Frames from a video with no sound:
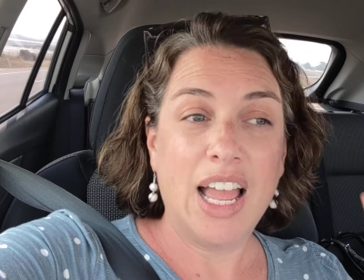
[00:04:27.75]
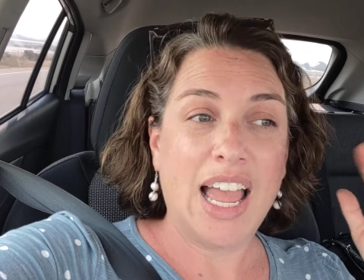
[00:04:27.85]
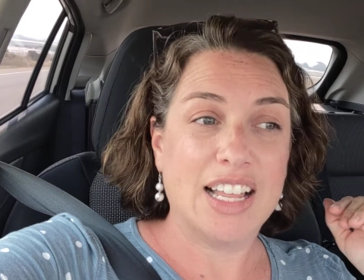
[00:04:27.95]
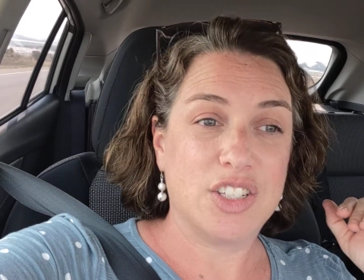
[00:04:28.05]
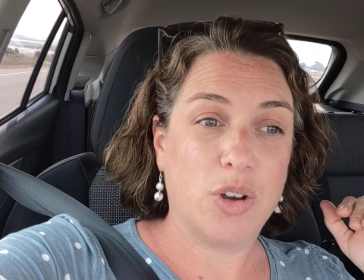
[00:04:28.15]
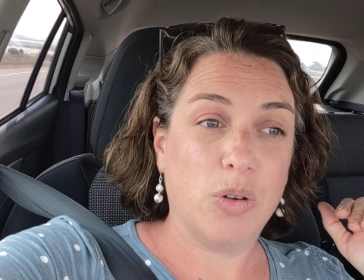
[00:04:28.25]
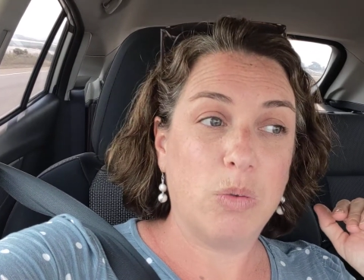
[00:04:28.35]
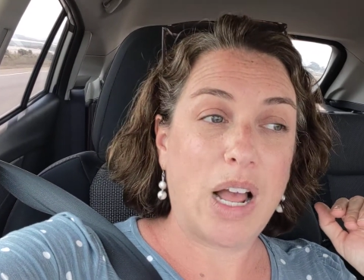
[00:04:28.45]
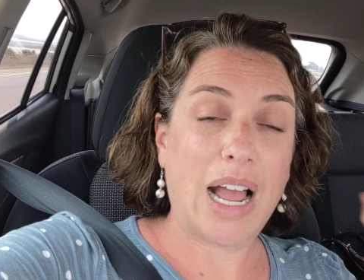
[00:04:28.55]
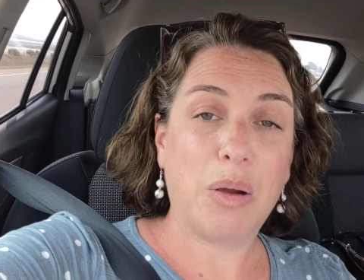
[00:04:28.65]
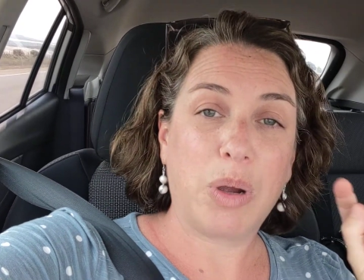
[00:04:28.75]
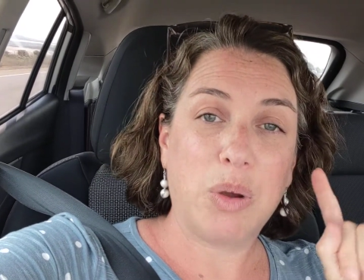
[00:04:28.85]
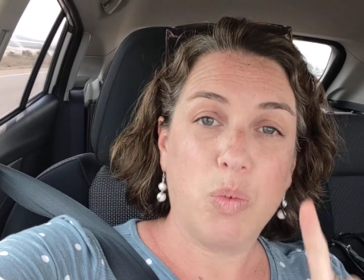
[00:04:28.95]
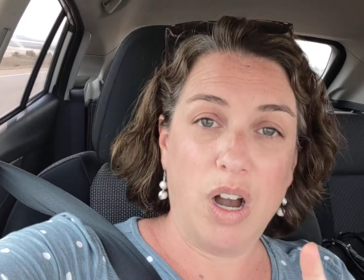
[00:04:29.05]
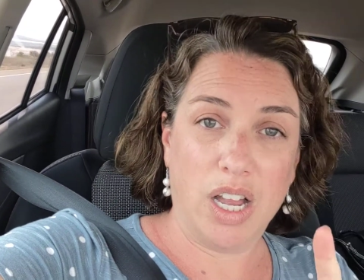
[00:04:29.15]
And so Highway
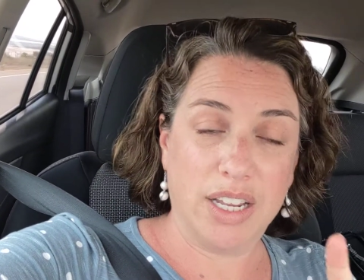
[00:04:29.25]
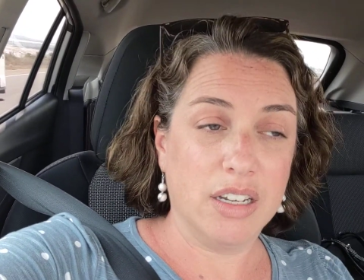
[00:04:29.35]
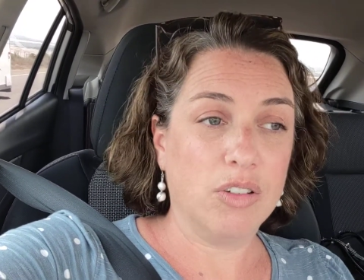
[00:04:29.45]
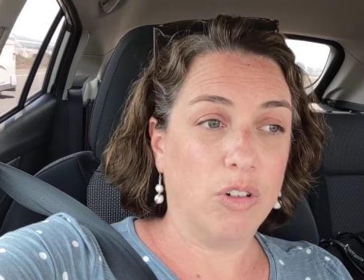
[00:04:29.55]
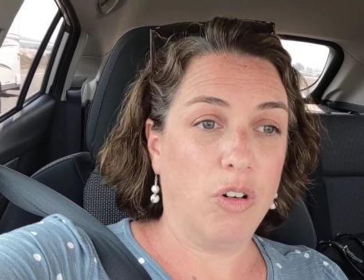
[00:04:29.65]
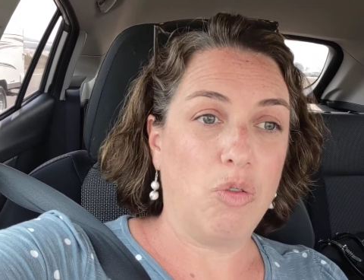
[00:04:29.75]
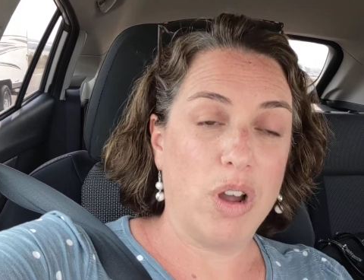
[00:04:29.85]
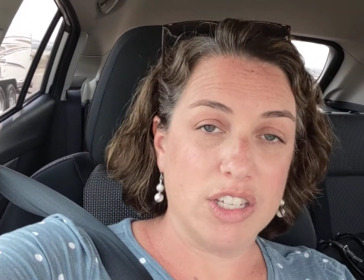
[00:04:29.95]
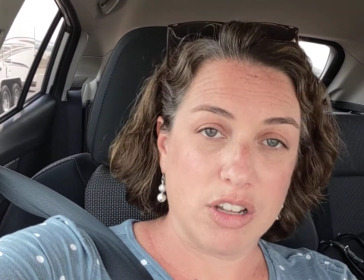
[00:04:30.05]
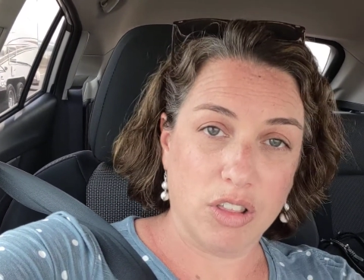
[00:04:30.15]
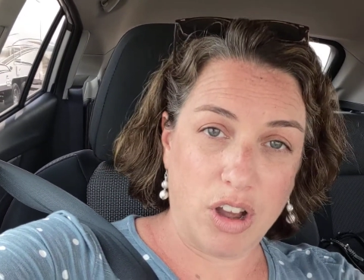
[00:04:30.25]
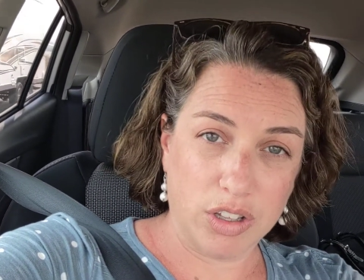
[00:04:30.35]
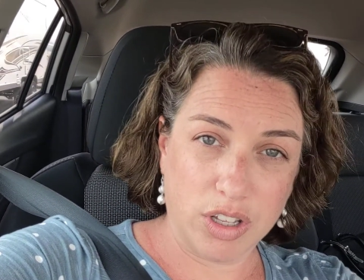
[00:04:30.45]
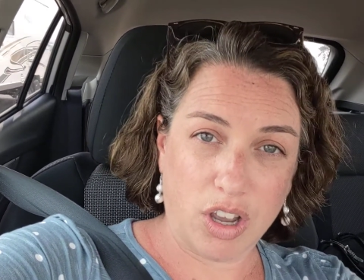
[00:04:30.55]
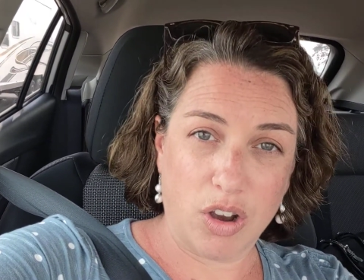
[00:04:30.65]
1 runs along
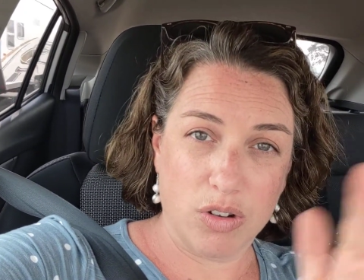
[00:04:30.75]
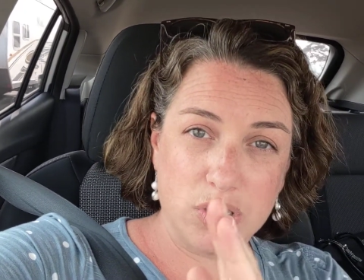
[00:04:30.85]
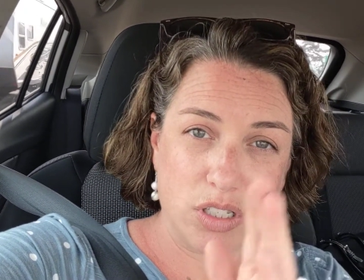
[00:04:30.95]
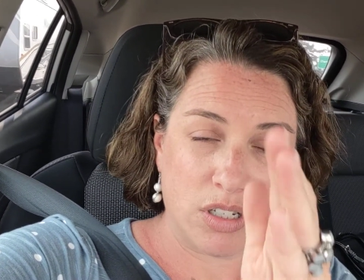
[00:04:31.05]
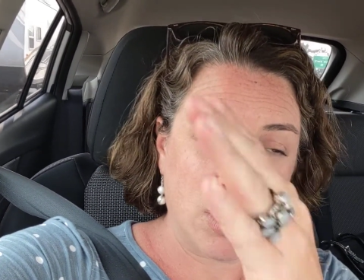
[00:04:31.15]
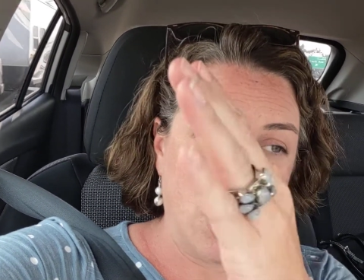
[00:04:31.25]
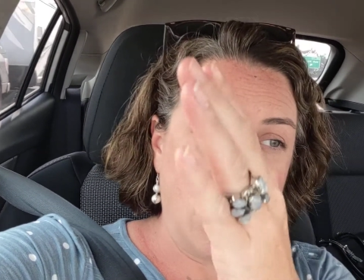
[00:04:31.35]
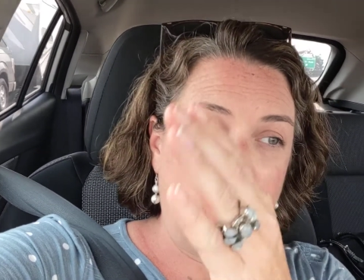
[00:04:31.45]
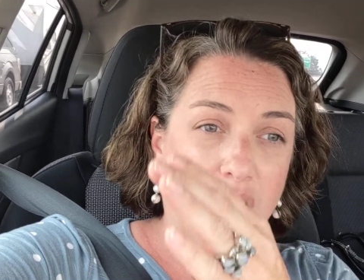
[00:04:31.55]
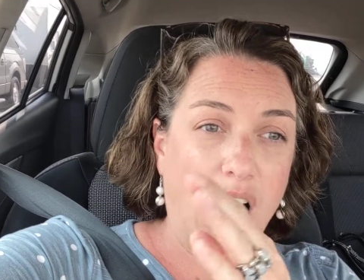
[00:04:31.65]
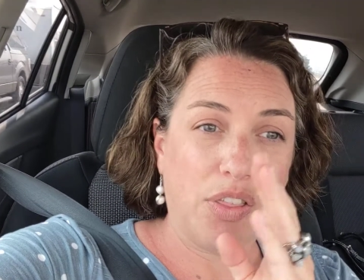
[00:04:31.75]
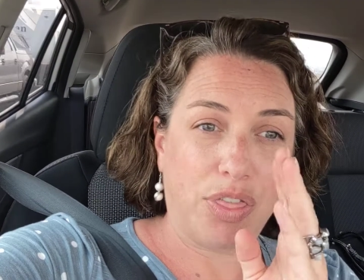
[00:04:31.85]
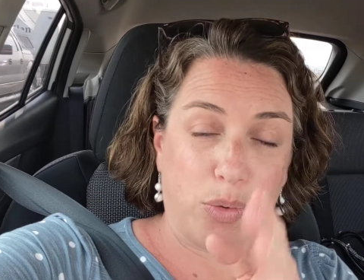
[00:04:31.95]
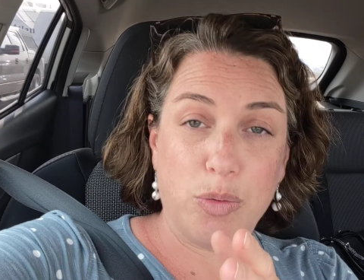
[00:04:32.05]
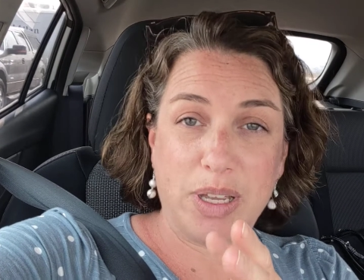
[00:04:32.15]
the coast
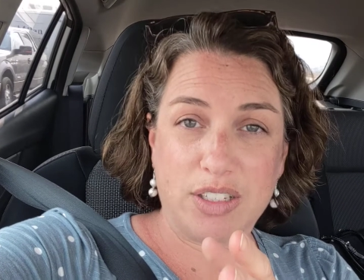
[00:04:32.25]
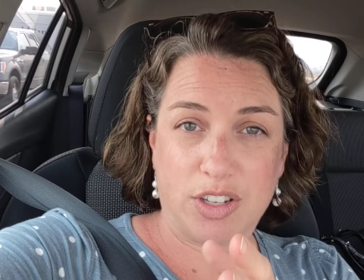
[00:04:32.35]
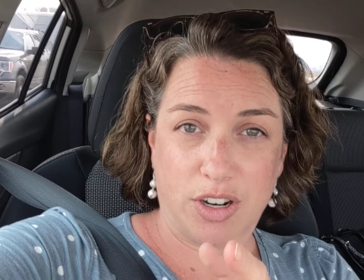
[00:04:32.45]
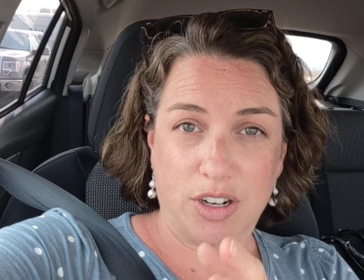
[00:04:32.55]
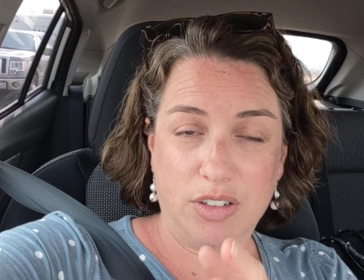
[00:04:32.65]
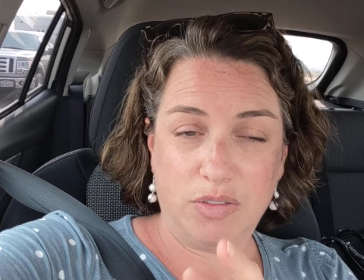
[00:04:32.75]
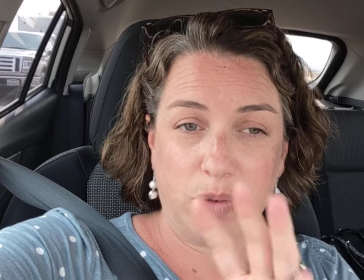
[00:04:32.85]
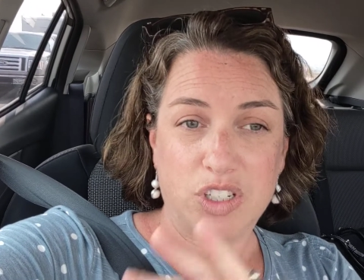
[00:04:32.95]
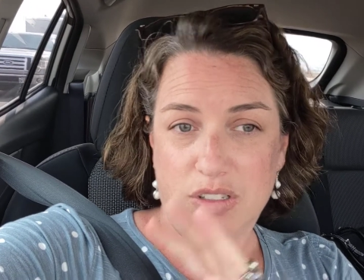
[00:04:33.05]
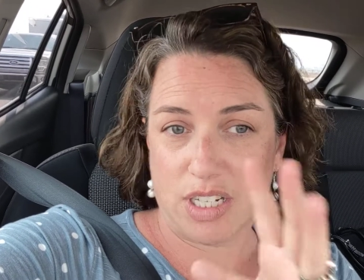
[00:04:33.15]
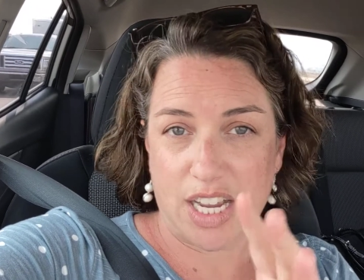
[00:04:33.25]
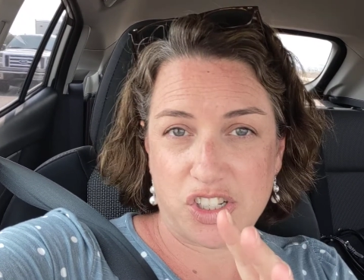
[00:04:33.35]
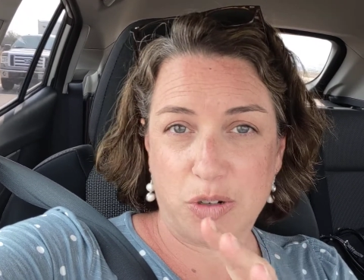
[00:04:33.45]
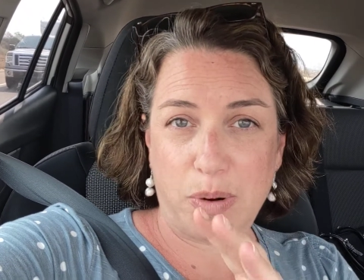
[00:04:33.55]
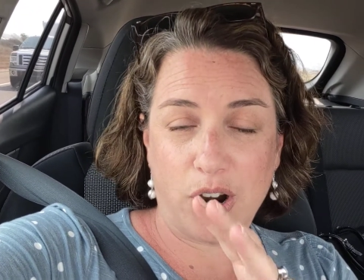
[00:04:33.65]
through Big Sur, which is a
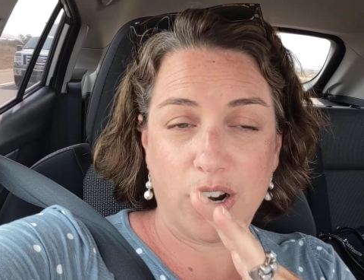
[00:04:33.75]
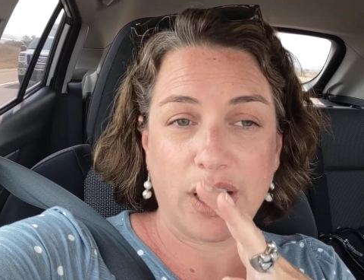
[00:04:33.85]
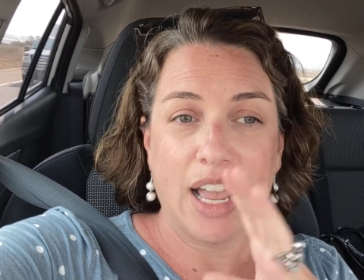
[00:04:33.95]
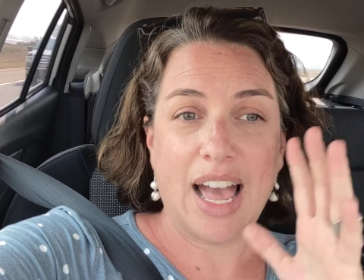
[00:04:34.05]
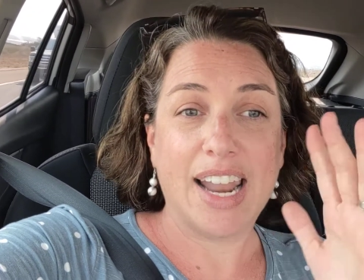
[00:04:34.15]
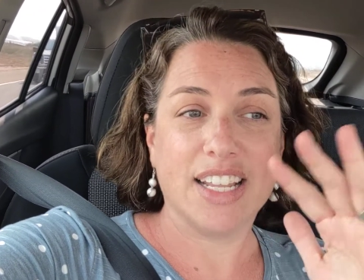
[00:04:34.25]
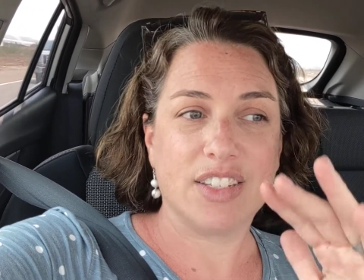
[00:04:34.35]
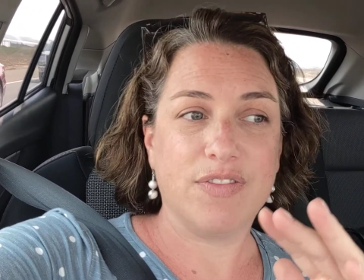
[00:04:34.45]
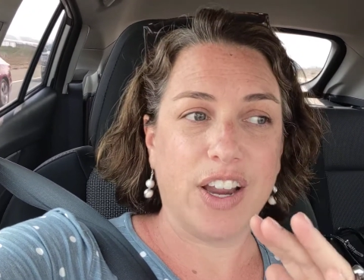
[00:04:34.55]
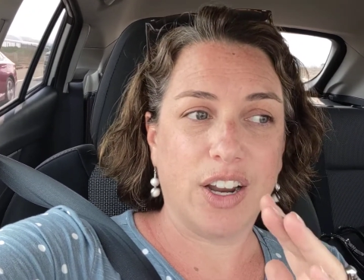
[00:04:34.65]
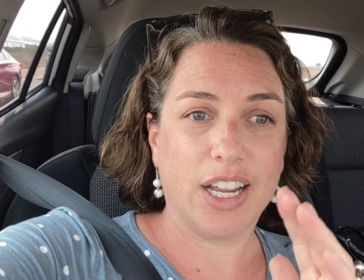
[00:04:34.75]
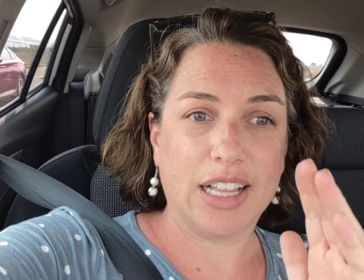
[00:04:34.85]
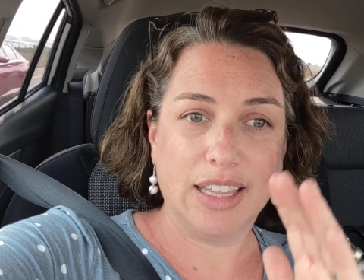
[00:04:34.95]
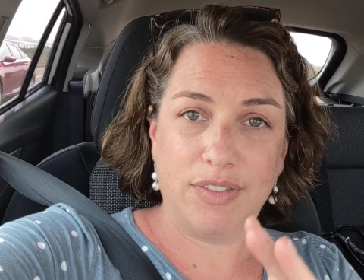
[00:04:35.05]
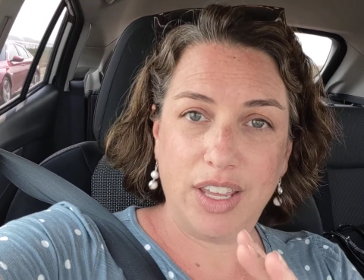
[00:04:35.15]
national park, and it's very
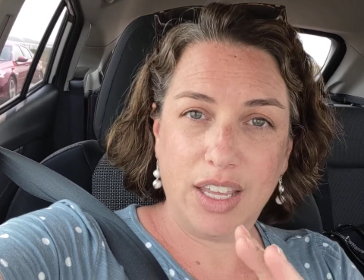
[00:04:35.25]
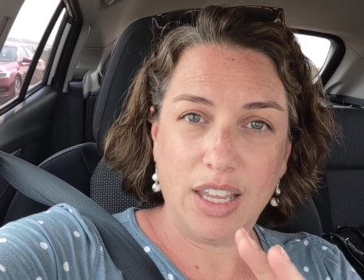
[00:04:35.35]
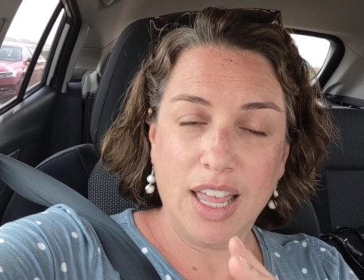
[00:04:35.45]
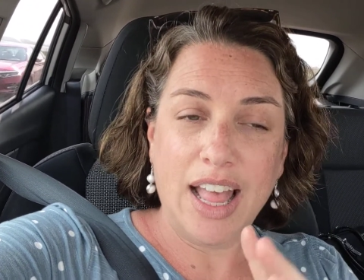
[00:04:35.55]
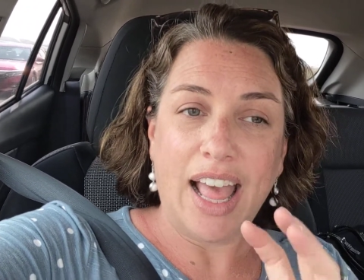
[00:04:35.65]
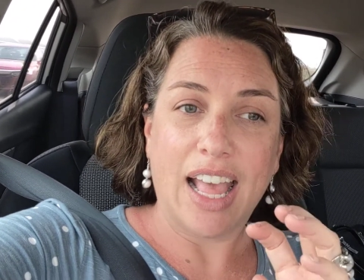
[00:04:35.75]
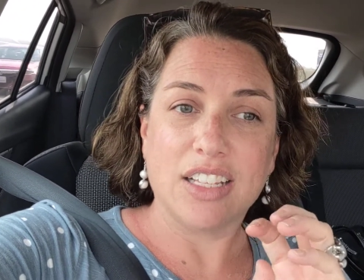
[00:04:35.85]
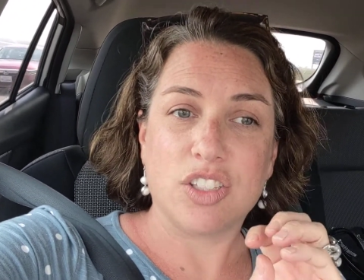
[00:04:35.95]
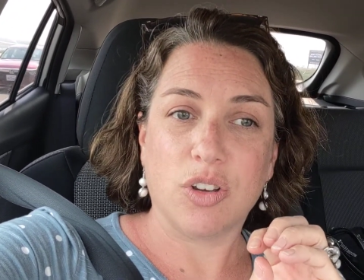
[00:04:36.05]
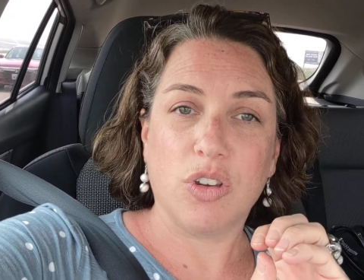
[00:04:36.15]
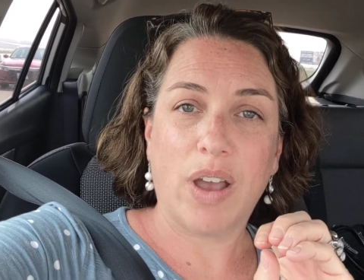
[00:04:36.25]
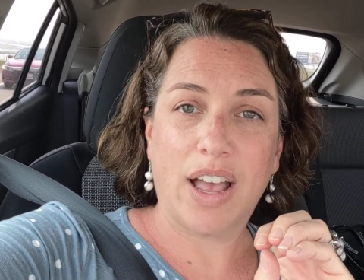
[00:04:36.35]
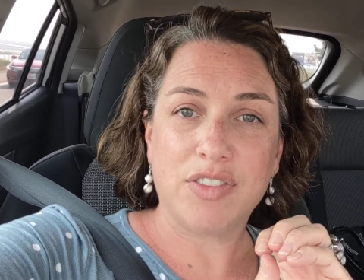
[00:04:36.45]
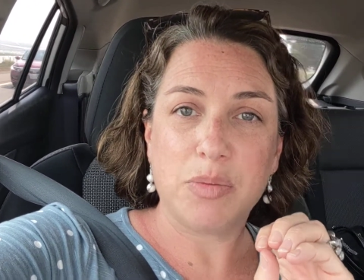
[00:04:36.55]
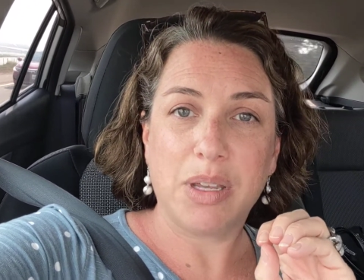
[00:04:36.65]
cliffy, and so you
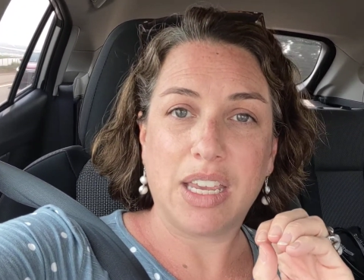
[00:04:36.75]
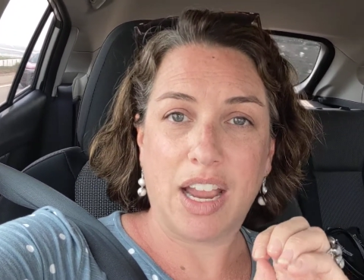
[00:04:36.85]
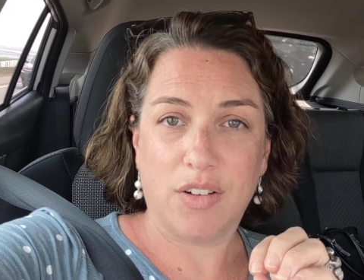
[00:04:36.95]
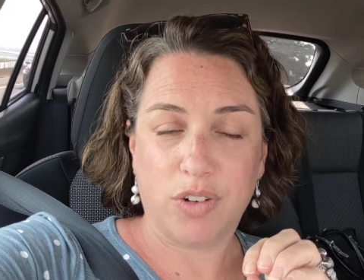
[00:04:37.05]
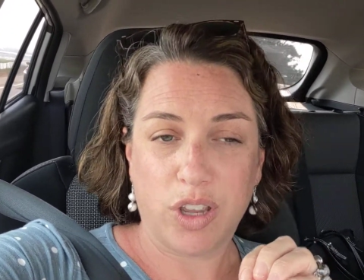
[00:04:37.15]
have to be careful.